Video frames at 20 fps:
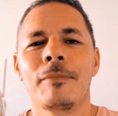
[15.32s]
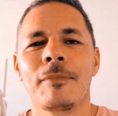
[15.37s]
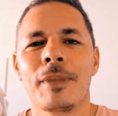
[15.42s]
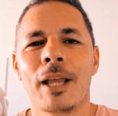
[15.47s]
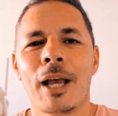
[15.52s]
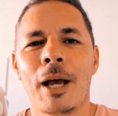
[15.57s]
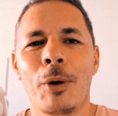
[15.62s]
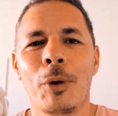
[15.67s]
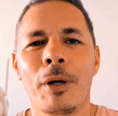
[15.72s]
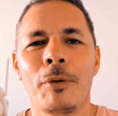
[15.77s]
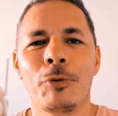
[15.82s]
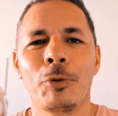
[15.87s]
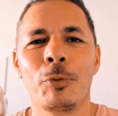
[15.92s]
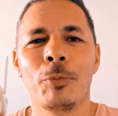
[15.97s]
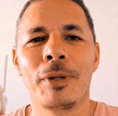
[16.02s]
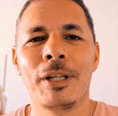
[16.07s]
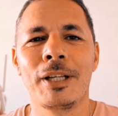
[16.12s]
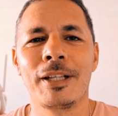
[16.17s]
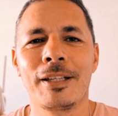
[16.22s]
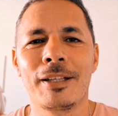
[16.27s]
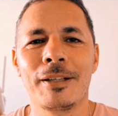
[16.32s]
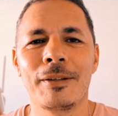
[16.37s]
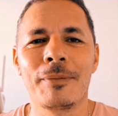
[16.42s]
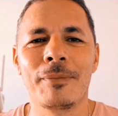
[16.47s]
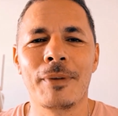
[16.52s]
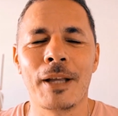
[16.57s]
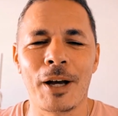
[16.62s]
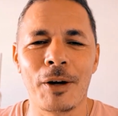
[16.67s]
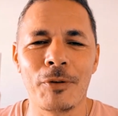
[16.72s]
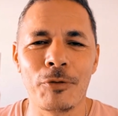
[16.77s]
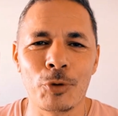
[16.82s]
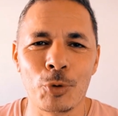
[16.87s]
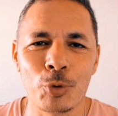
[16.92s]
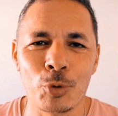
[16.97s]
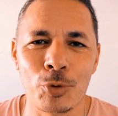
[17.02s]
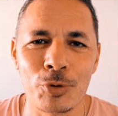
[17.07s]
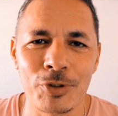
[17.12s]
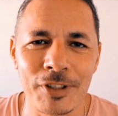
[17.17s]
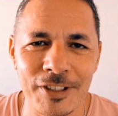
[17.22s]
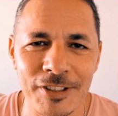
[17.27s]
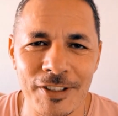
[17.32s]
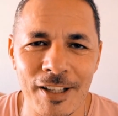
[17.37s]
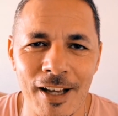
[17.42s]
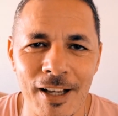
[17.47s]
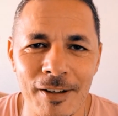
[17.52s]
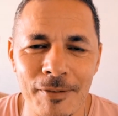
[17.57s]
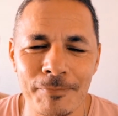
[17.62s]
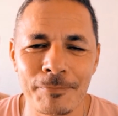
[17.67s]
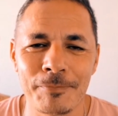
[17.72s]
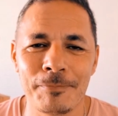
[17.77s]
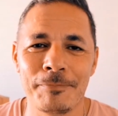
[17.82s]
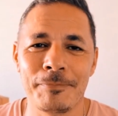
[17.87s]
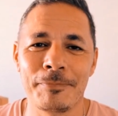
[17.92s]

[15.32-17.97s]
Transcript: How have you been after all this time?